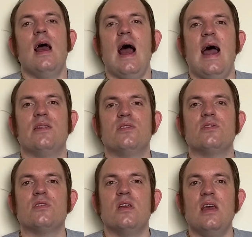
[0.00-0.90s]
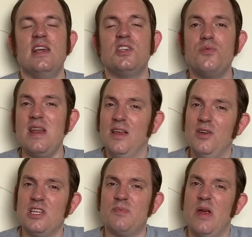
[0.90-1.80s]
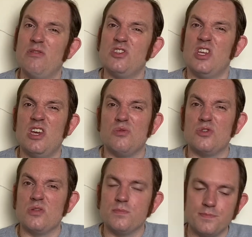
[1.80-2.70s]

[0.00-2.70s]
and it's a really good experience to use.